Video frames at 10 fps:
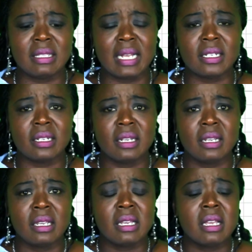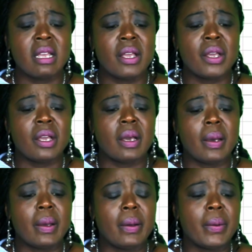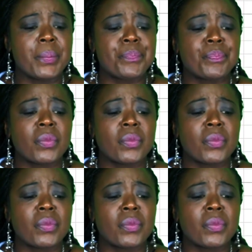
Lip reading: that when